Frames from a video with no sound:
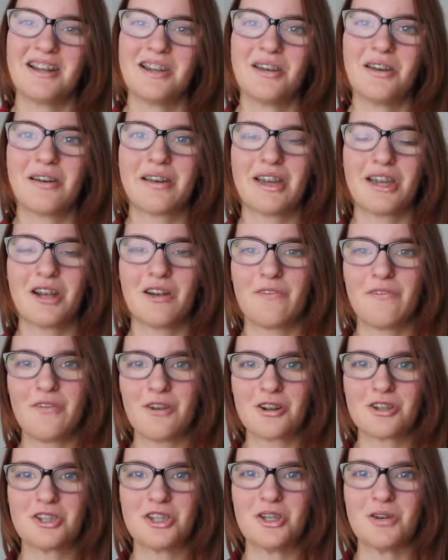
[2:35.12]
You'll get your
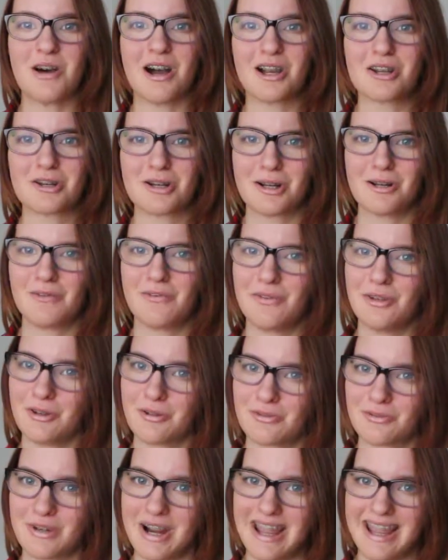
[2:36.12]
first 200, it'll feel
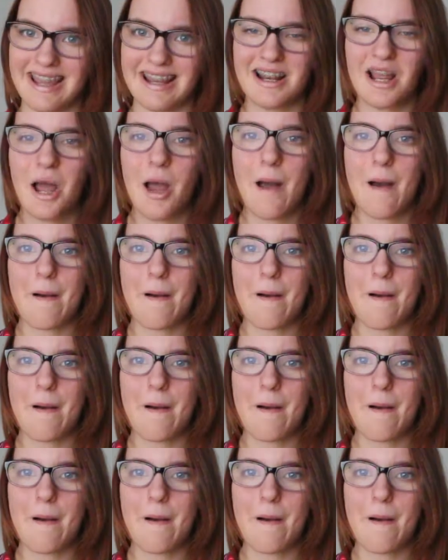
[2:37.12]
great.